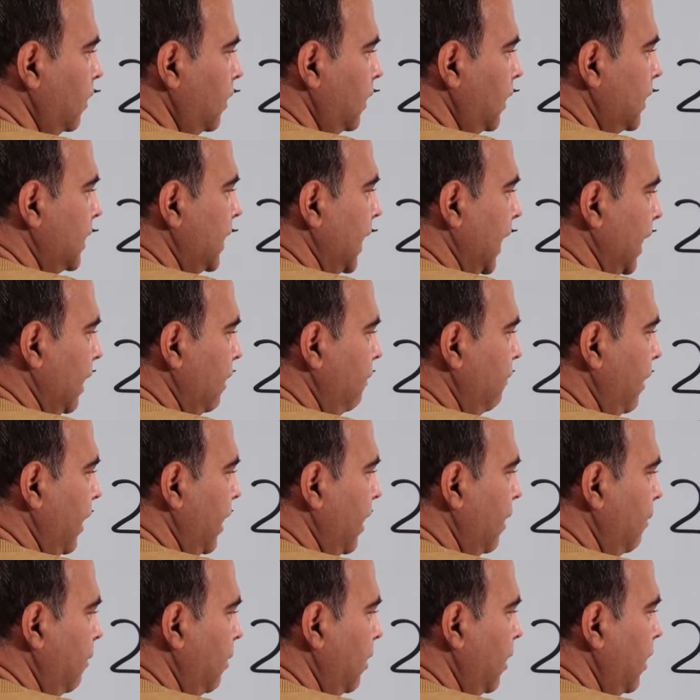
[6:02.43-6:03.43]
The second
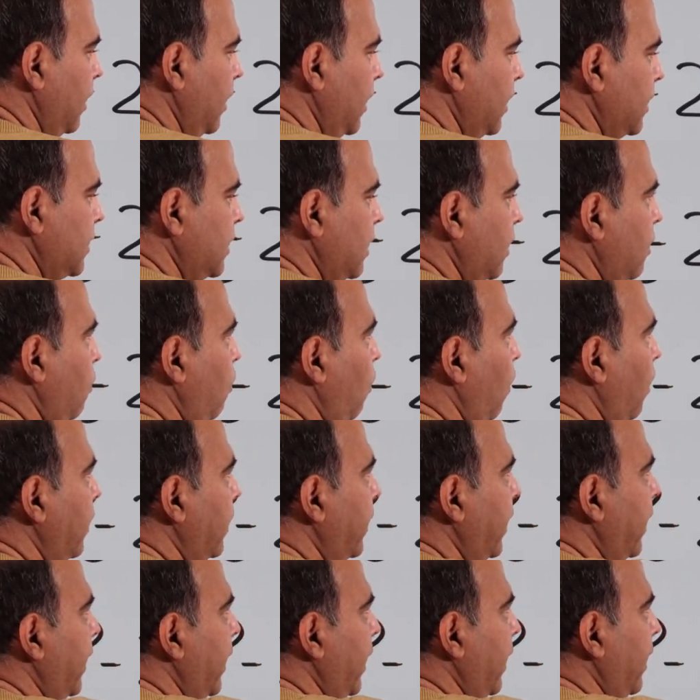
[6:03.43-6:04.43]
variable is the
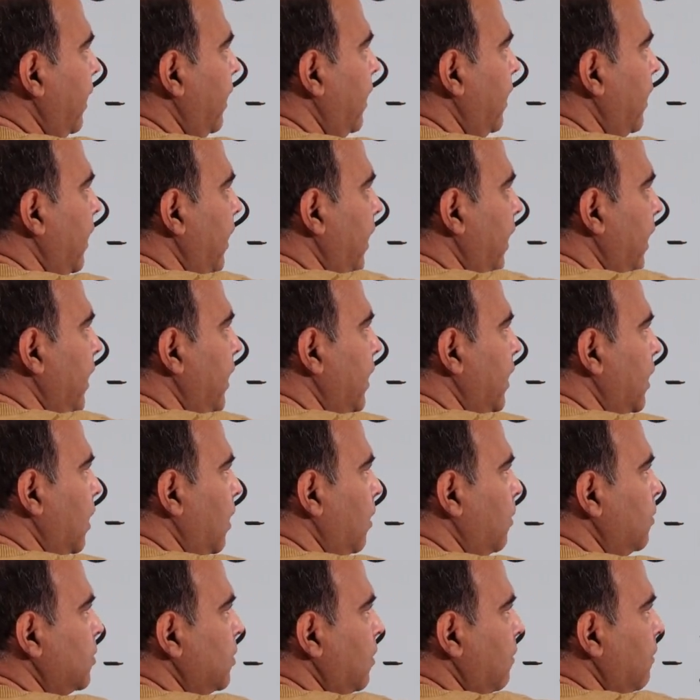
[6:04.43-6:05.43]
quantity in
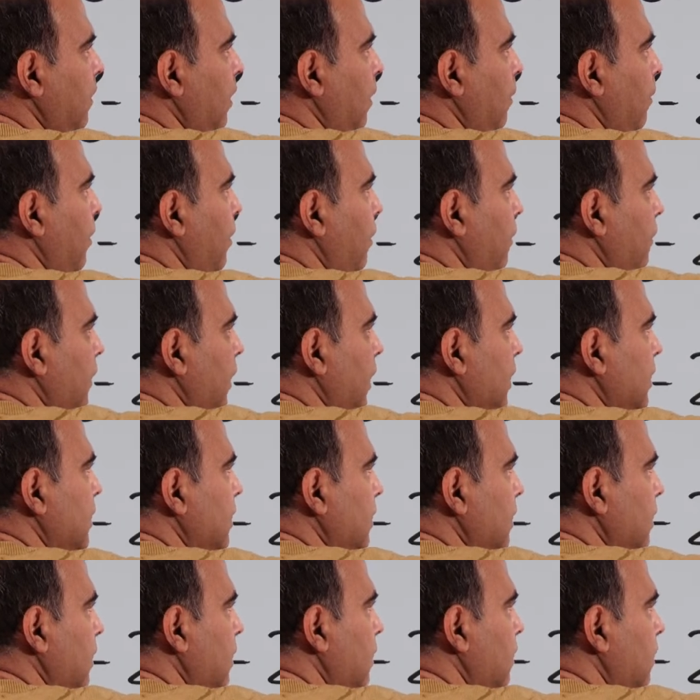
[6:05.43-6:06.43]
terms of number of
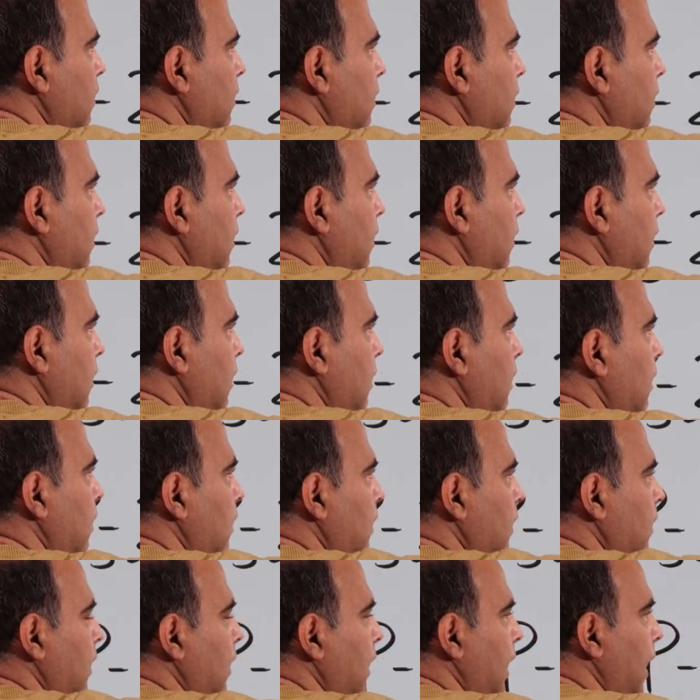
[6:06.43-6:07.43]
dozen.
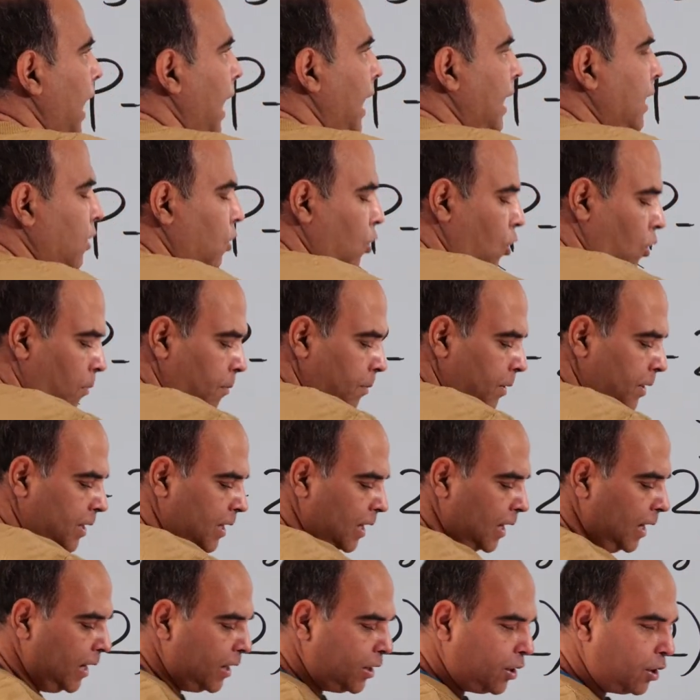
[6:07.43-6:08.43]
And the obvious
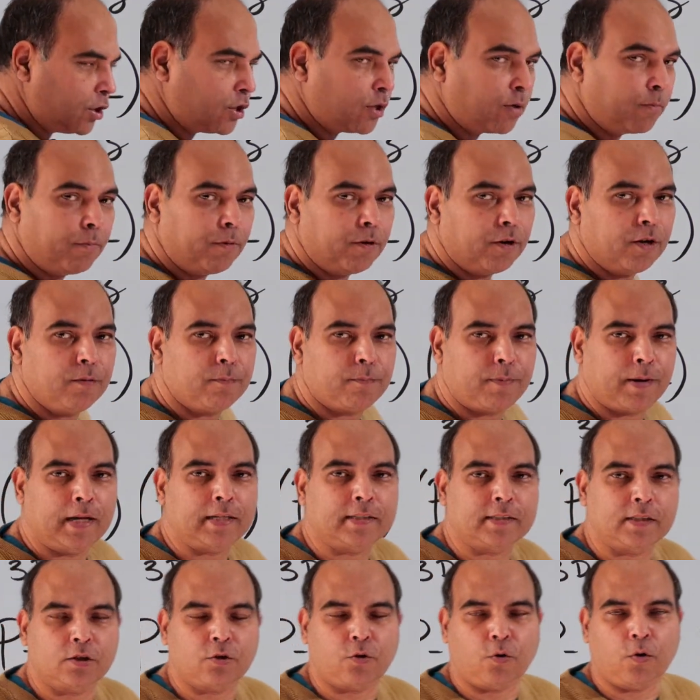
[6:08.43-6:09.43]
relationship between
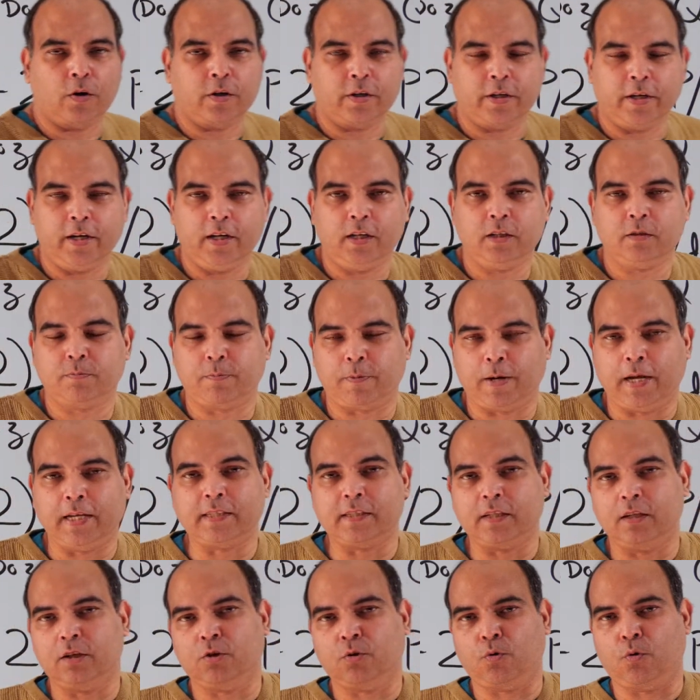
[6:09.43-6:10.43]
price and quantity is
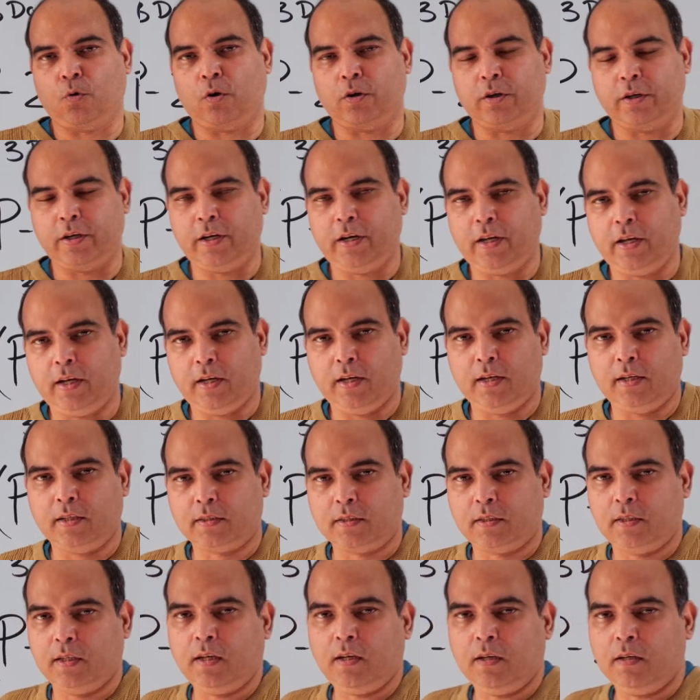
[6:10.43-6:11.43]
price into quantity
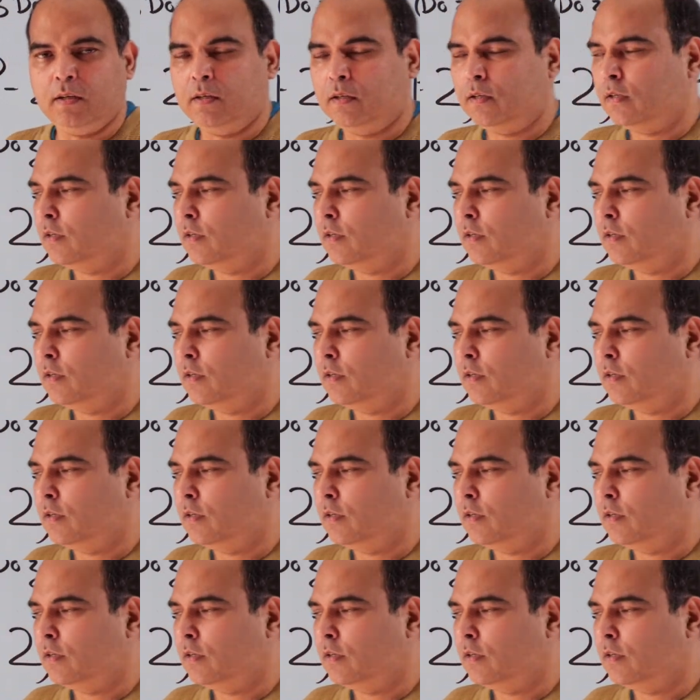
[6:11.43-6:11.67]
is the